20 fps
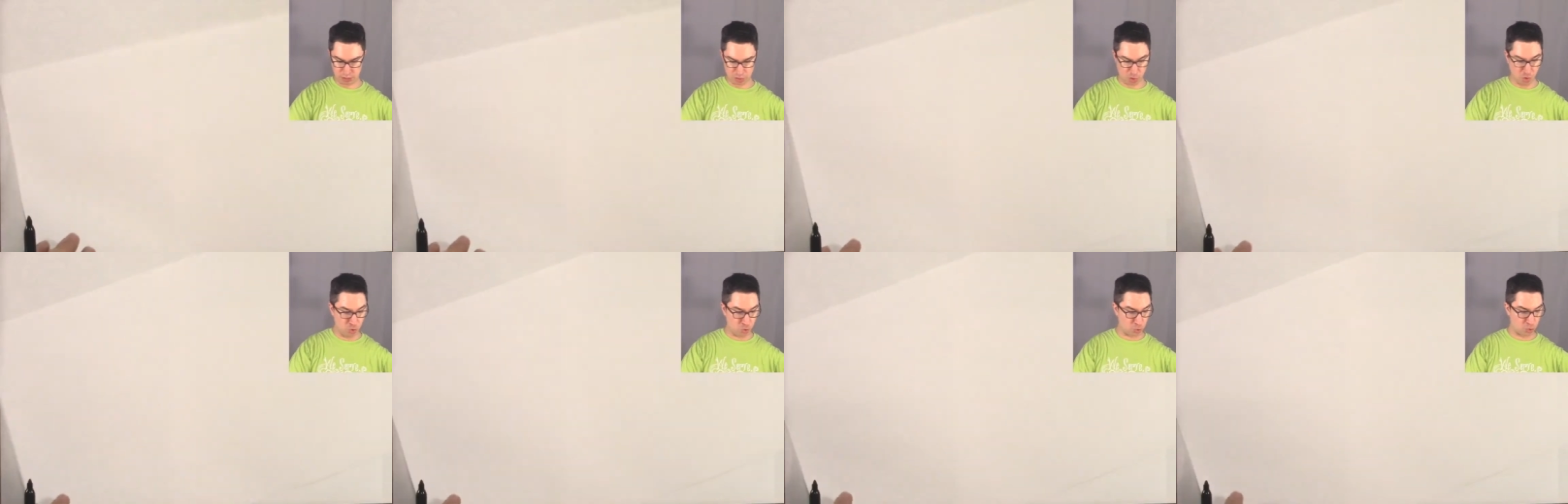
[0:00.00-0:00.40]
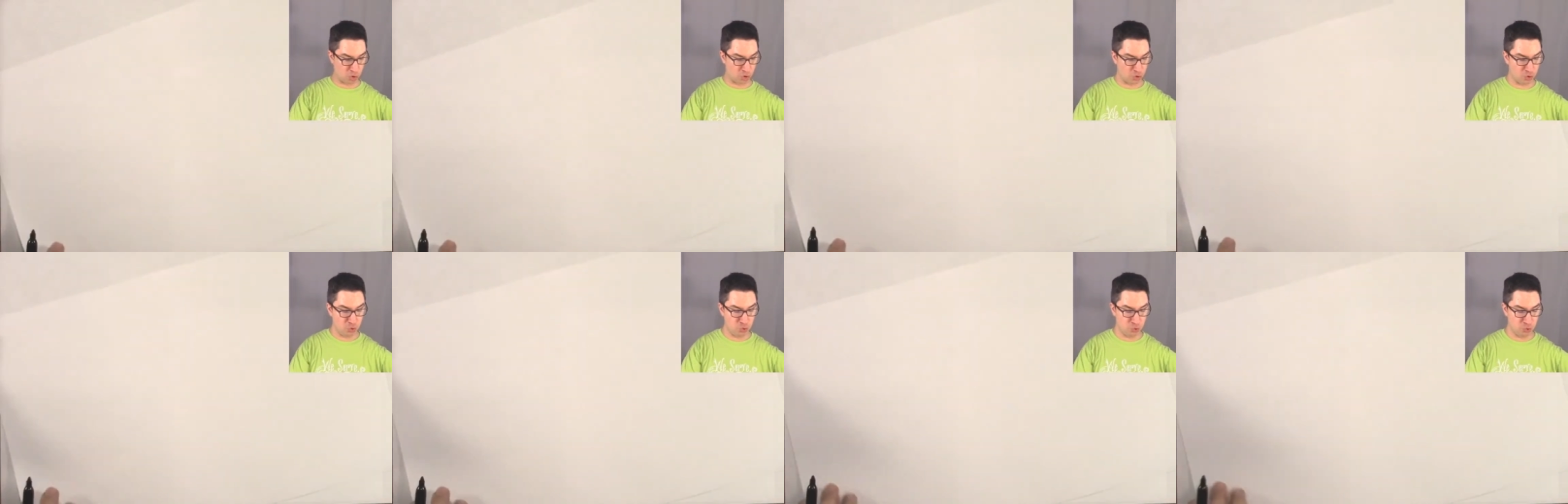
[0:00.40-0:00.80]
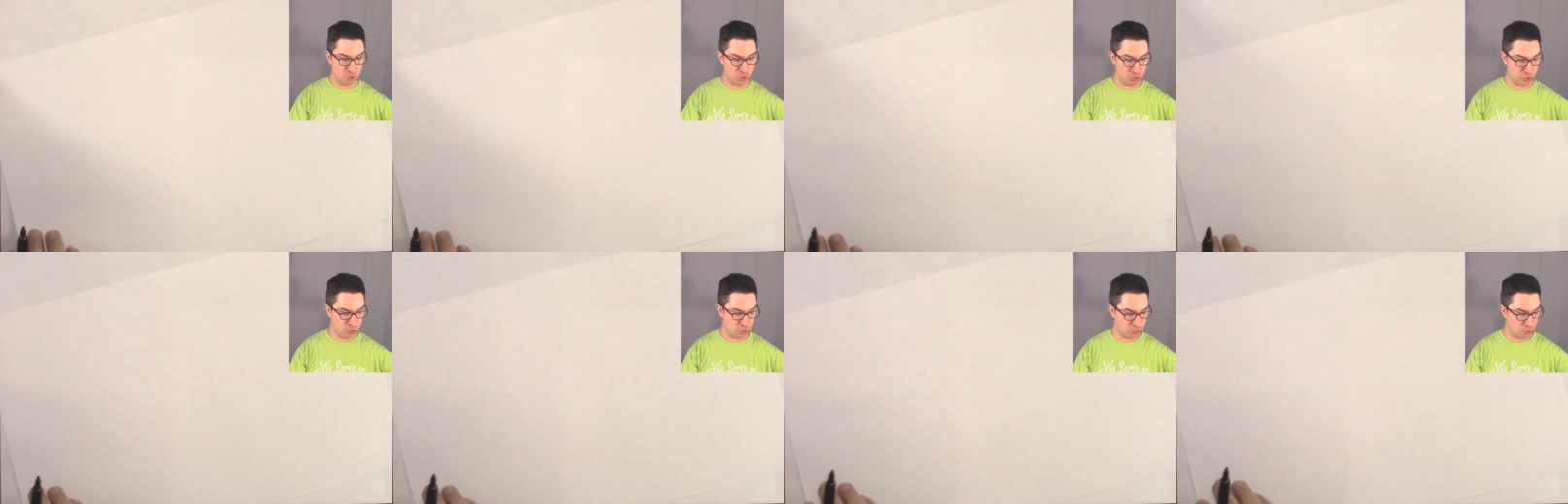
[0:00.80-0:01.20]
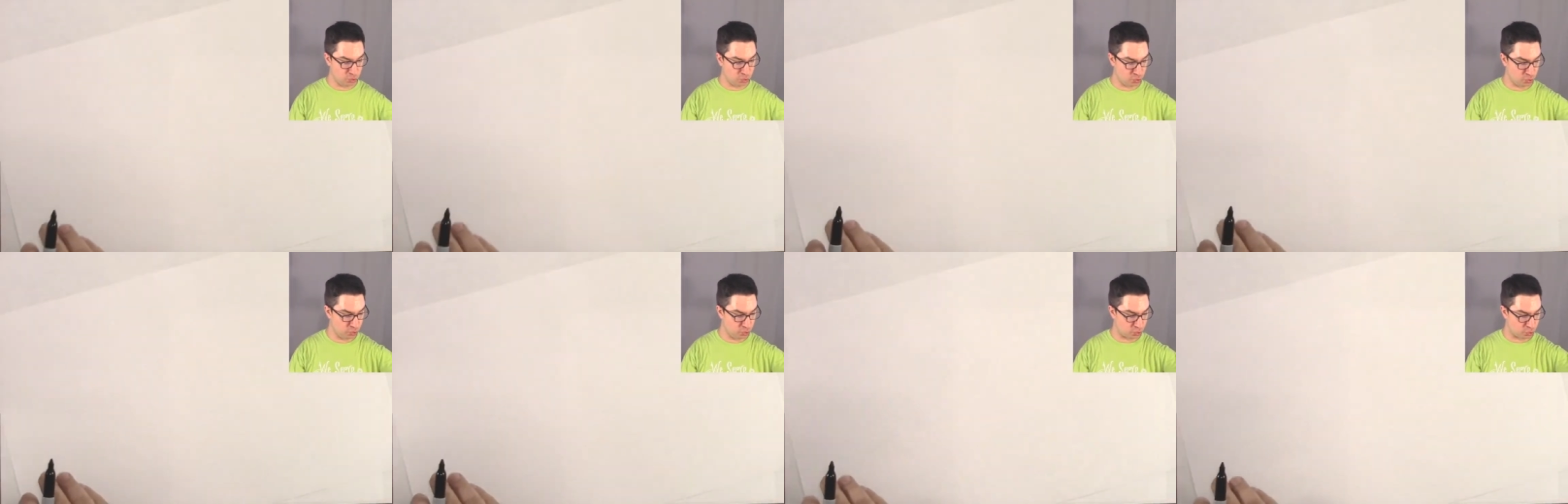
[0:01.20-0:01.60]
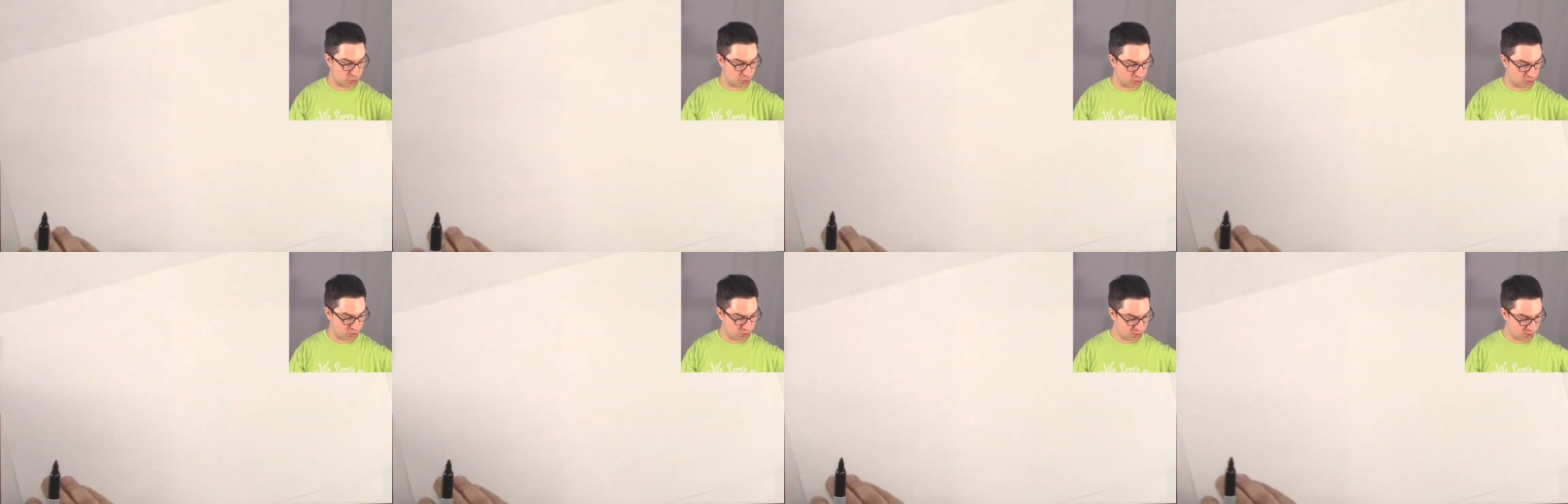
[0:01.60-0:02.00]
Ooh, ooh, ooh, ooh, ooh, ooh.
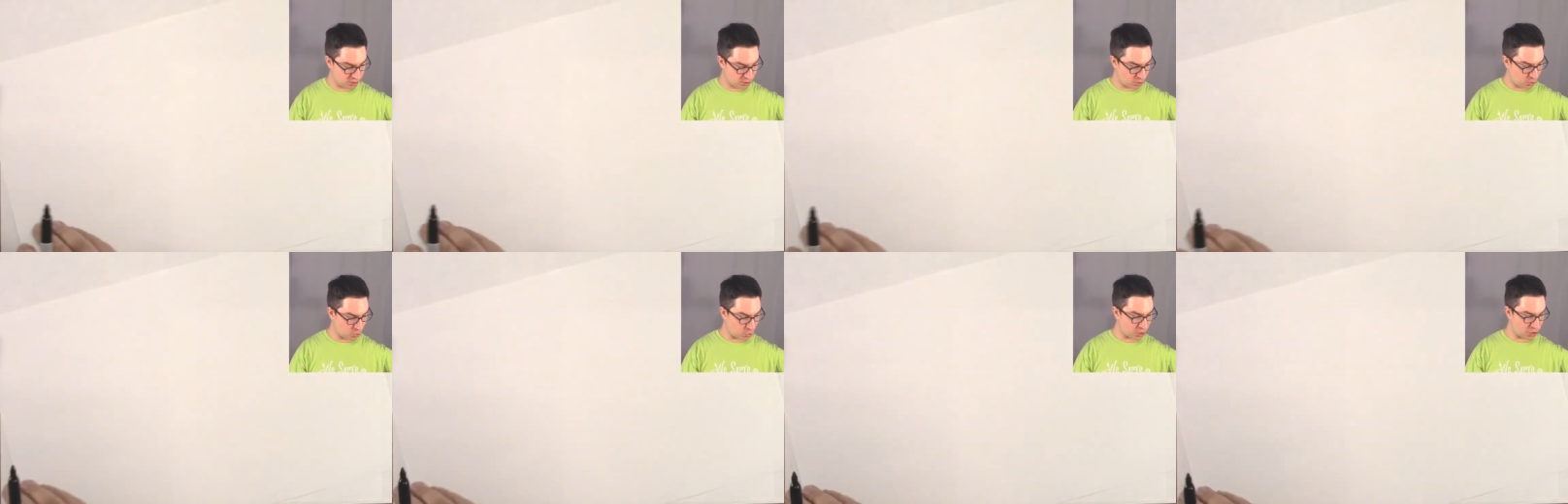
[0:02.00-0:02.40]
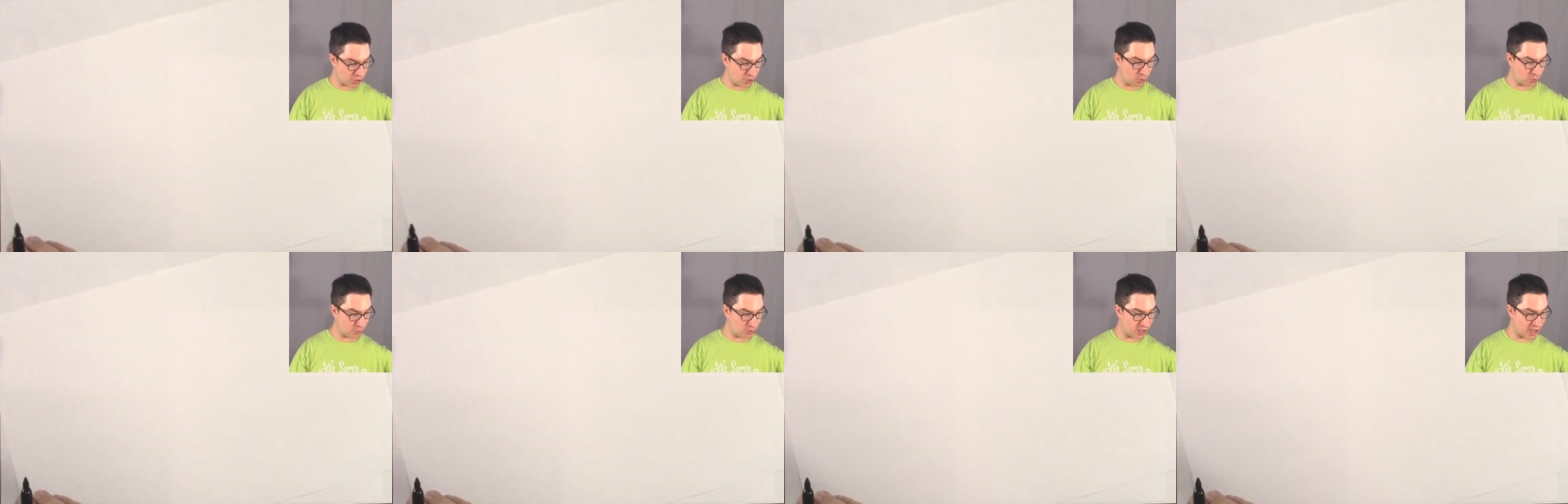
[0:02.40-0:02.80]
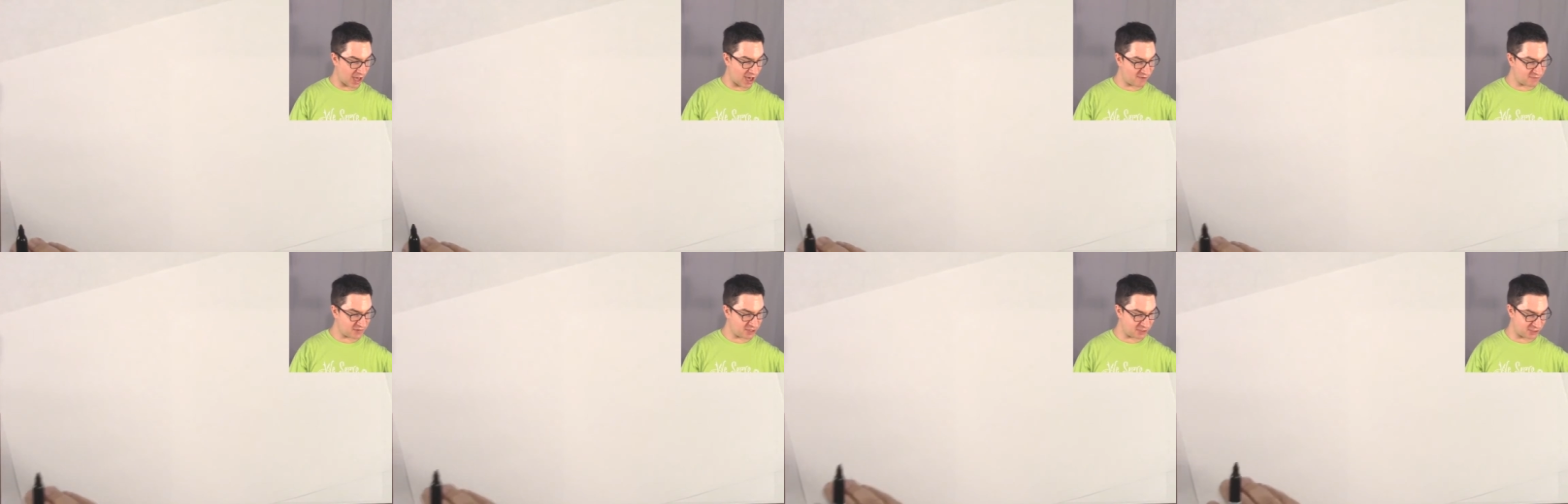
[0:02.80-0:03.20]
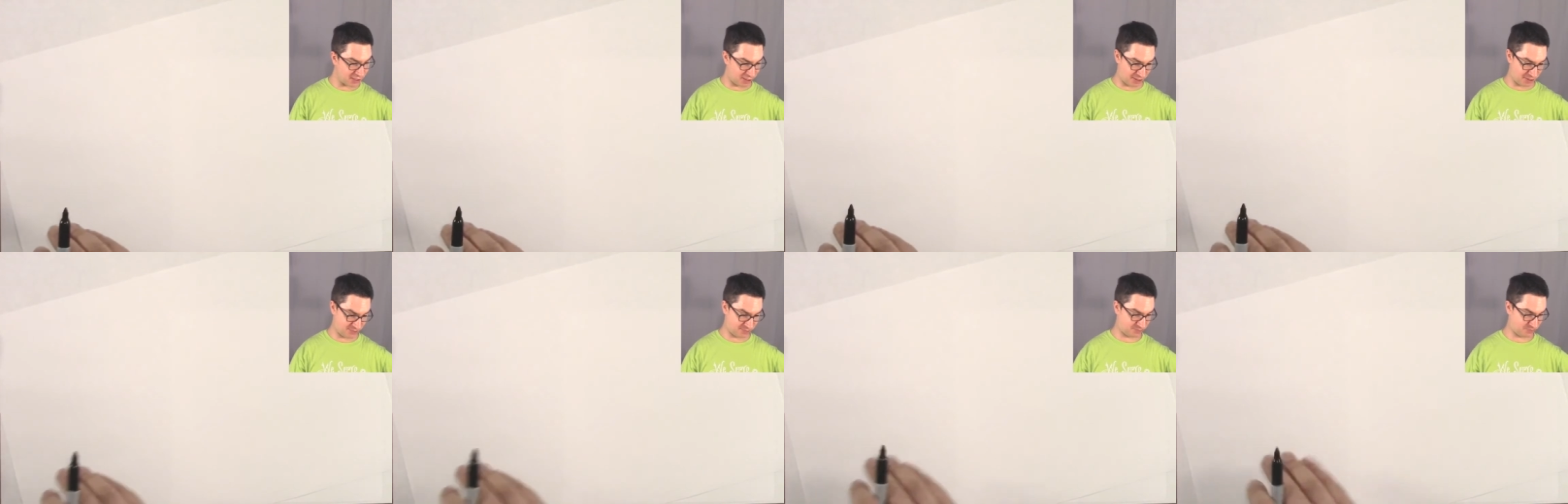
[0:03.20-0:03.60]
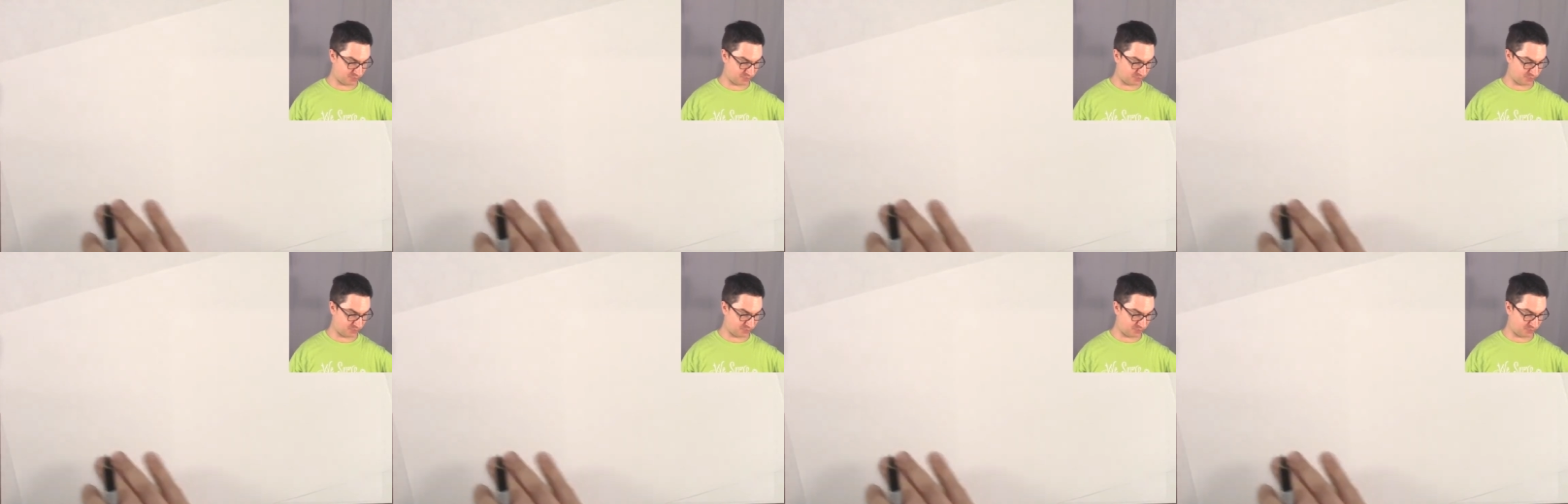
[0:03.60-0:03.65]
You know what we haven't done?